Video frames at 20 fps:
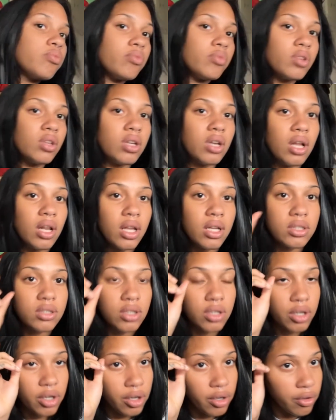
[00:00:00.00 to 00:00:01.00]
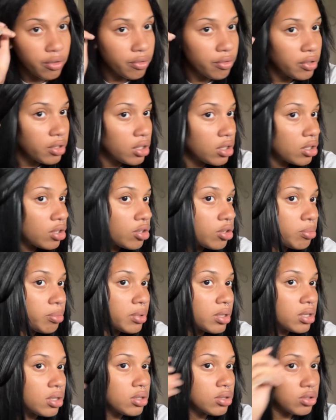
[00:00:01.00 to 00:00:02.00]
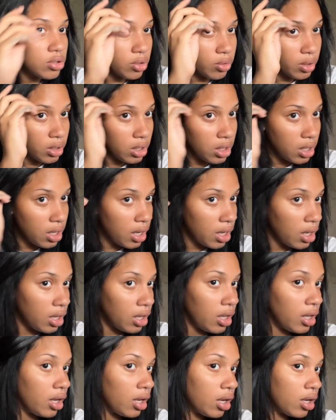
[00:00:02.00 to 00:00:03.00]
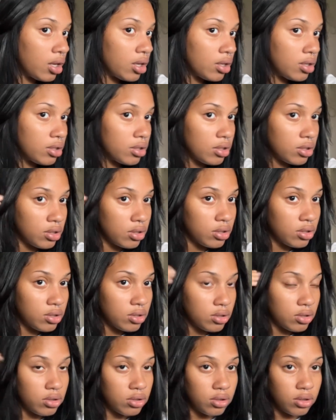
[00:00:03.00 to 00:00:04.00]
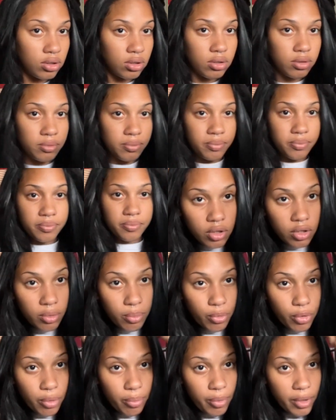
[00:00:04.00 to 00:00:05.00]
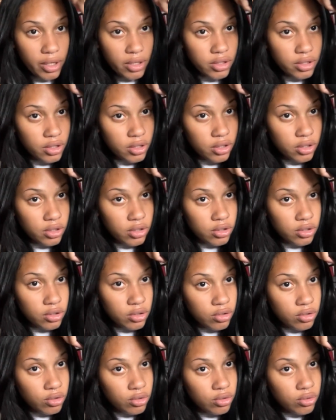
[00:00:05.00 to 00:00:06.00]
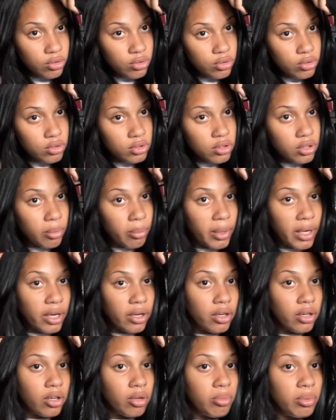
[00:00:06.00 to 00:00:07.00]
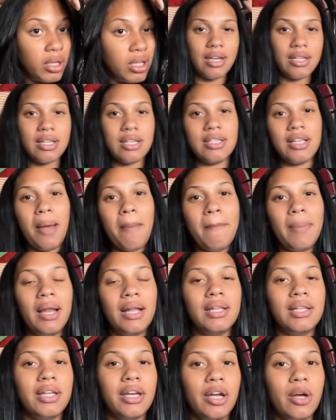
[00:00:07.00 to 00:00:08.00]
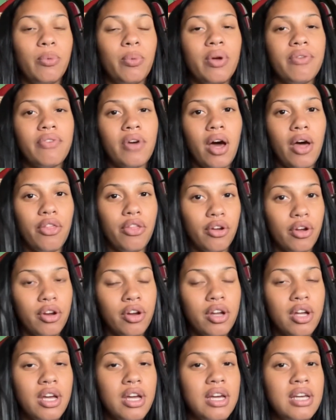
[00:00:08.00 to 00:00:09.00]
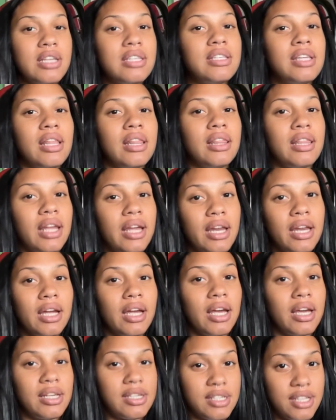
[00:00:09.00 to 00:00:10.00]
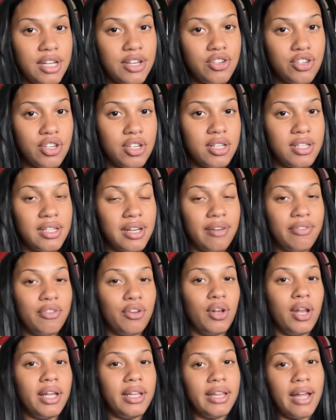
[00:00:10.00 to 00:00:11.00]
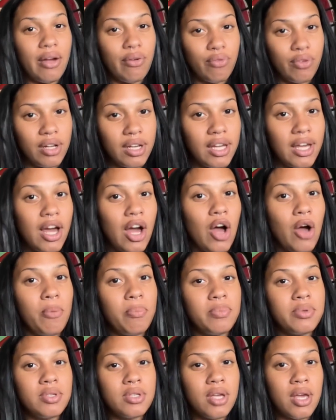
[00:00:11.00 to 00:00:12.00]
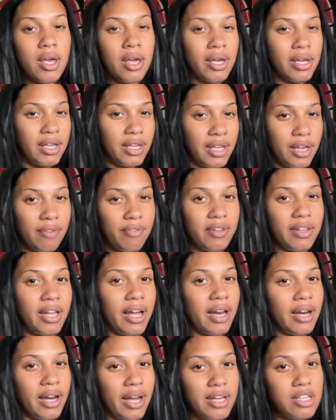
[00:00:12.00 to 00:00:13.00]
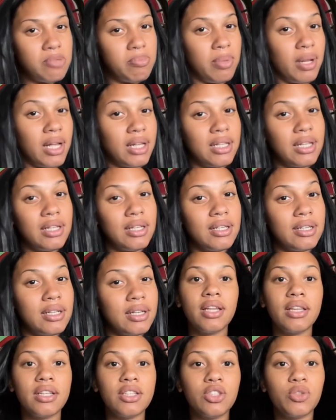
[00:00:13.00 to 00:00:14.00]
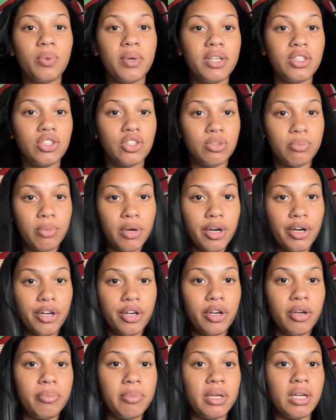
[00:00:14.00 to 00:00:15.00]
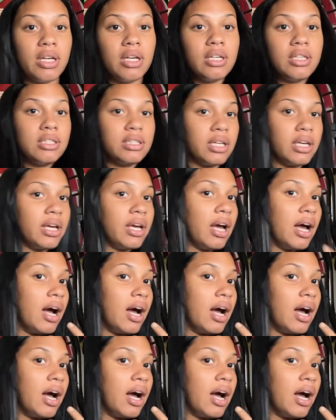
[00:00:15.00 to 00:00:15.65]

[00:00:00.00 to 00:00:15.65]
I like to curve it a little bit so it could kind of like, you know, the more pressure you use, the better it'll be. Since I blended it with other synthetic extensions, I feel like that really helps give it that nice blended look. This way is smarter because it